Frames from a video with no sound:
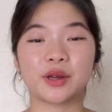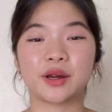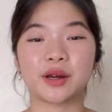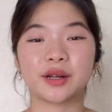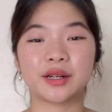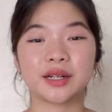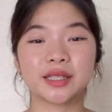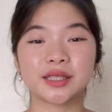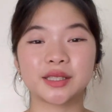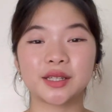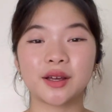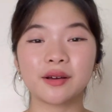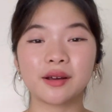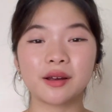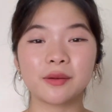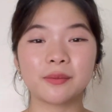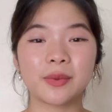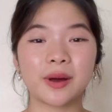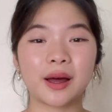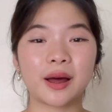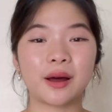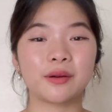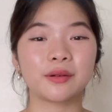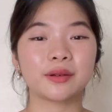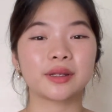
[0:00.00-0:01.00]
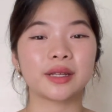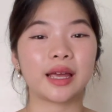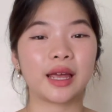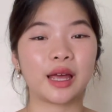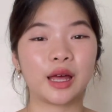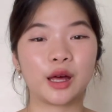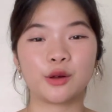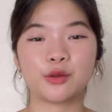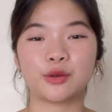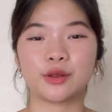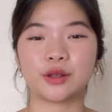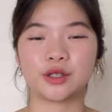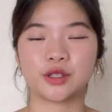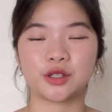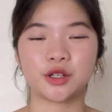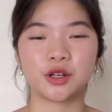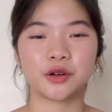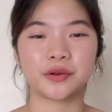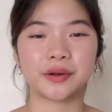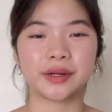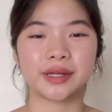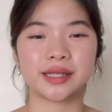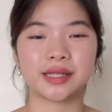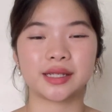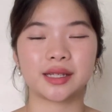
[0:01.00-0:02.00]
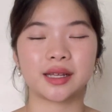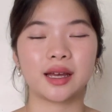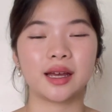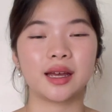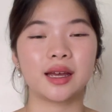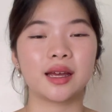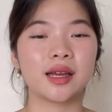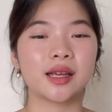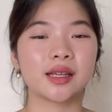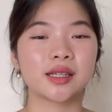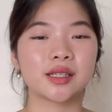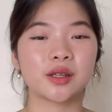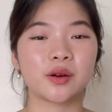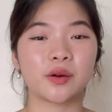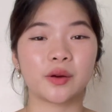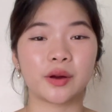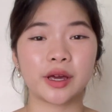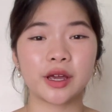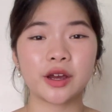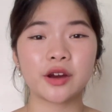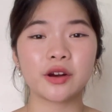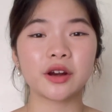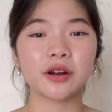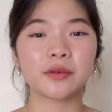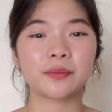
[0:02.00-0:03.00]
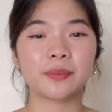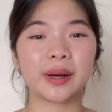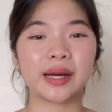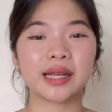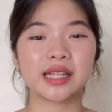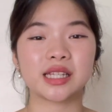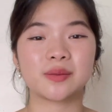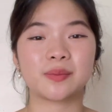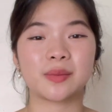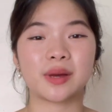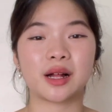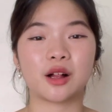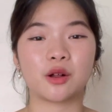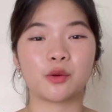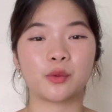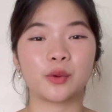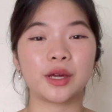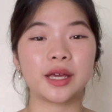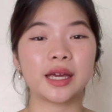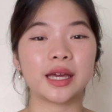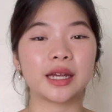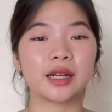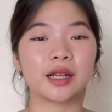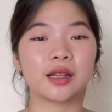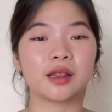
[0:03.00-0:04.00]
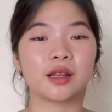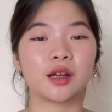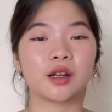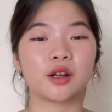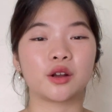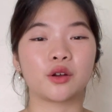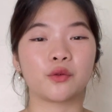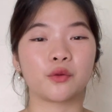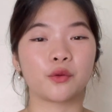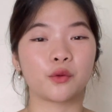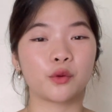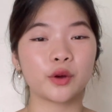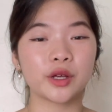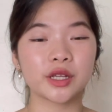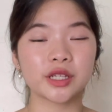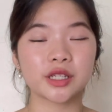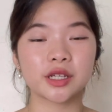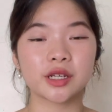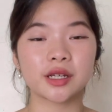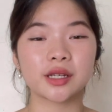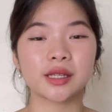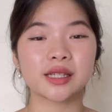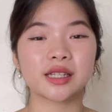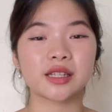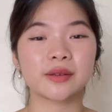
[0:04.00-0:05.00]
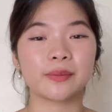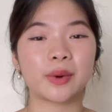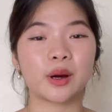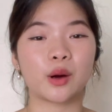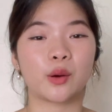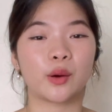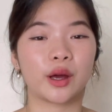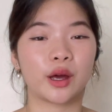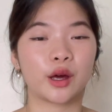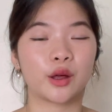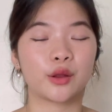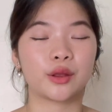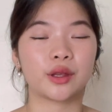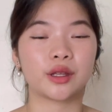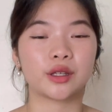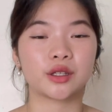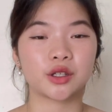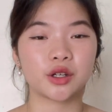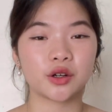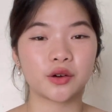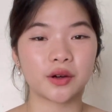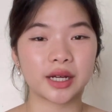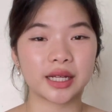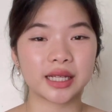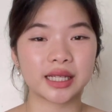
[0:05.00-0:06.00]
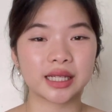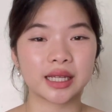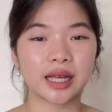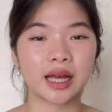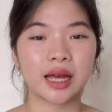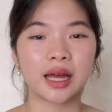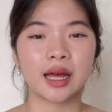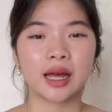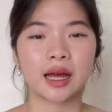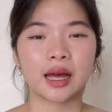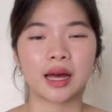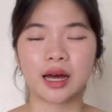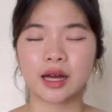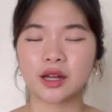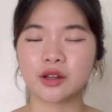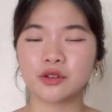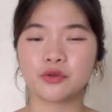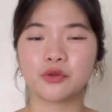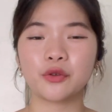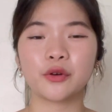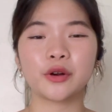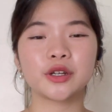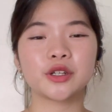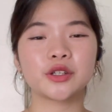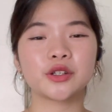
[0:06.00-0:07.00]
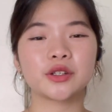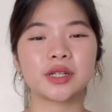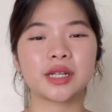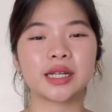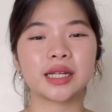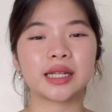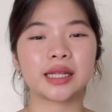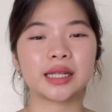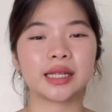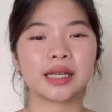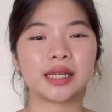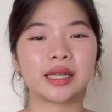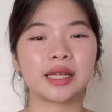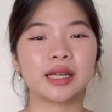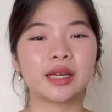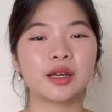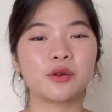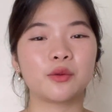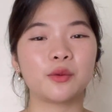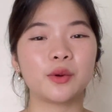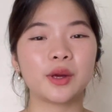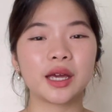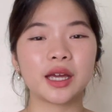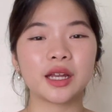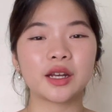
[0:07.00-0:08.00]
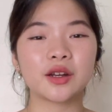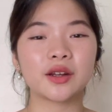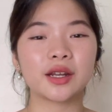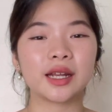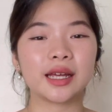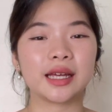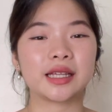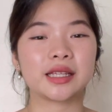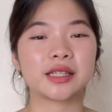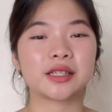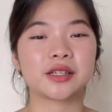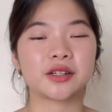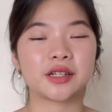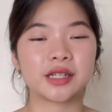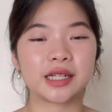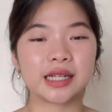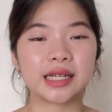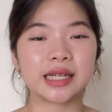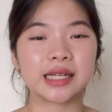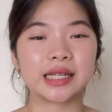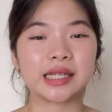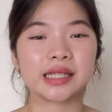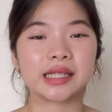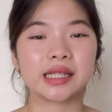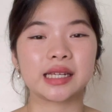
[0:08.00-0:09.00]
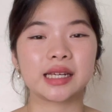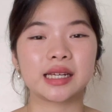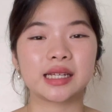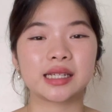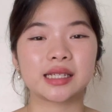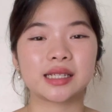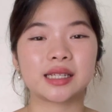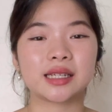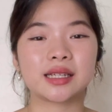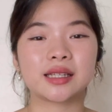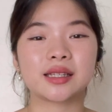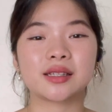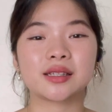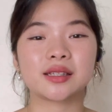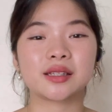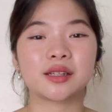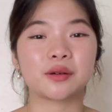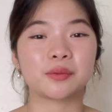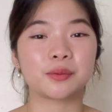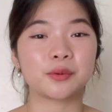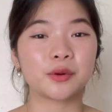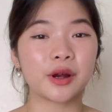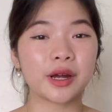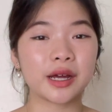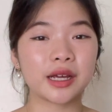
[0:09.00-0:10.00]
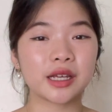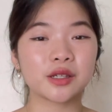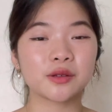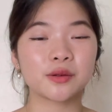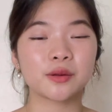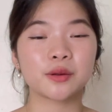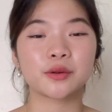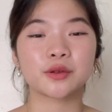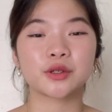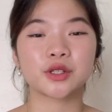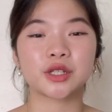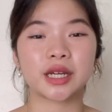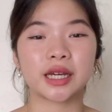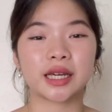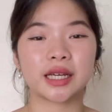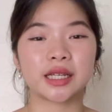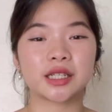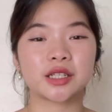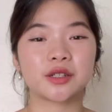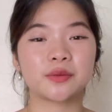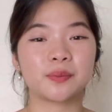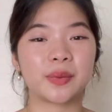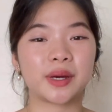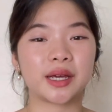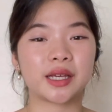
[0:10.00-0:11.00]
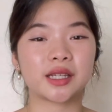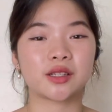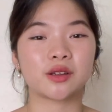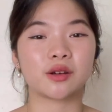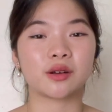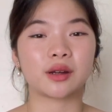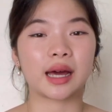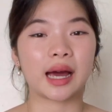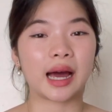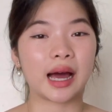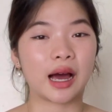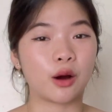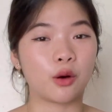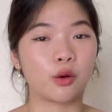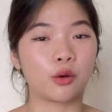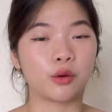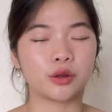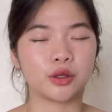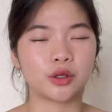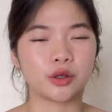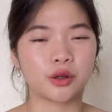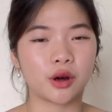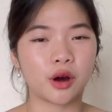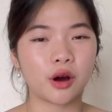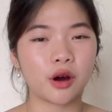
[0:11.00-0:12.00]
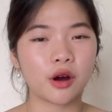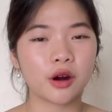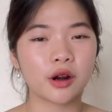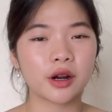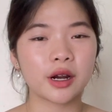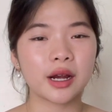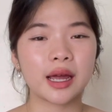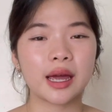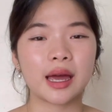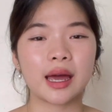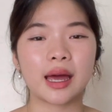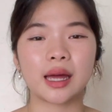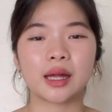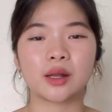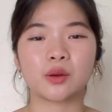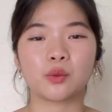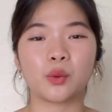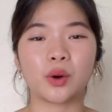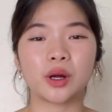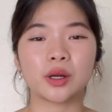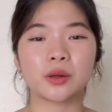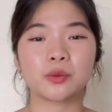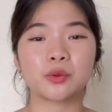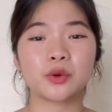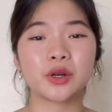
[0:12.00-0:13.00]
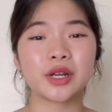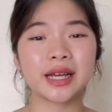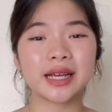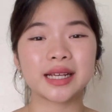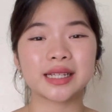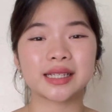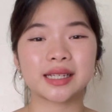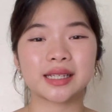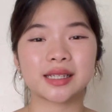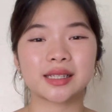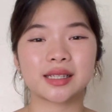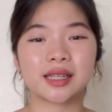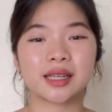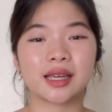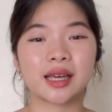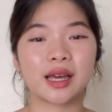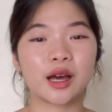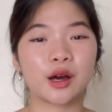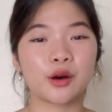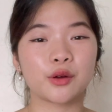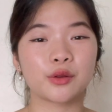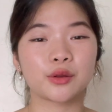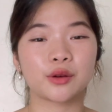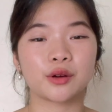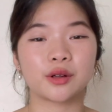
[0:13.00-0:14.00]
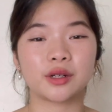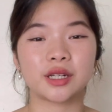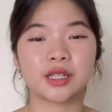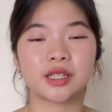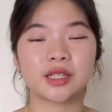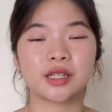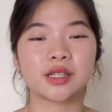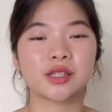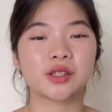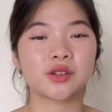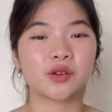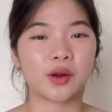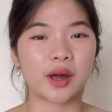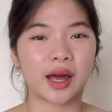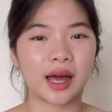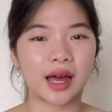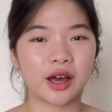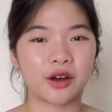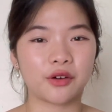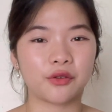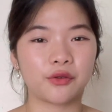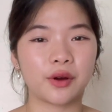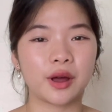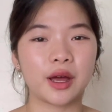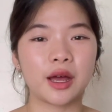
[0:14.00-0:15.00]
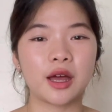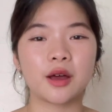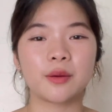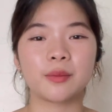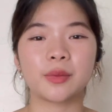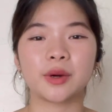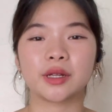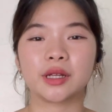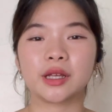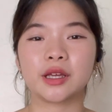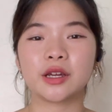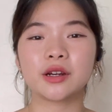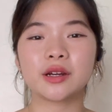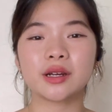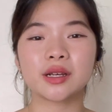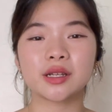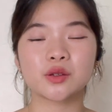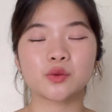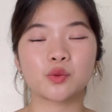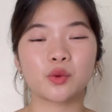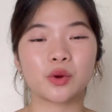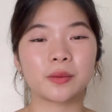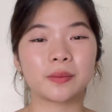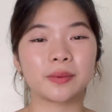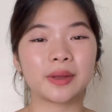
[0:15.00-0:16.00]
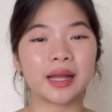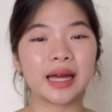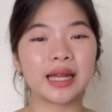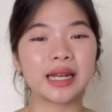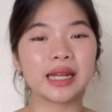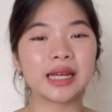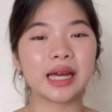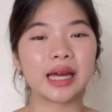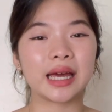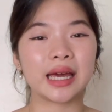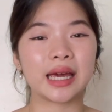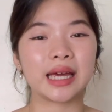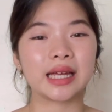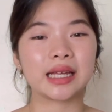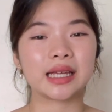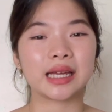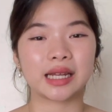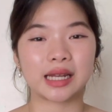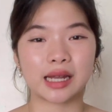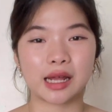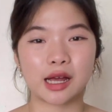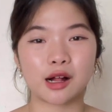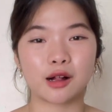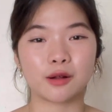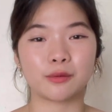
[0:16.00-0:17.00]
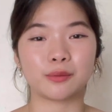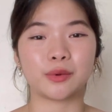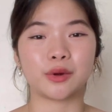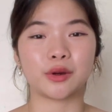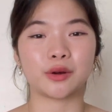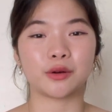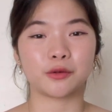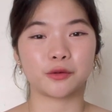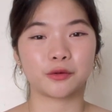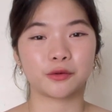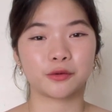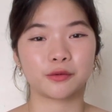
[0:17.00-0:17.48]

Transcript: gonna talk about health insurance. So here at Bansmal, we get a lot of questions about health insurance. Unfortunately, we cannot answer these since the price will change based on how old you are and what pre-existing health conditions you have. But here's where planning ahead can help you.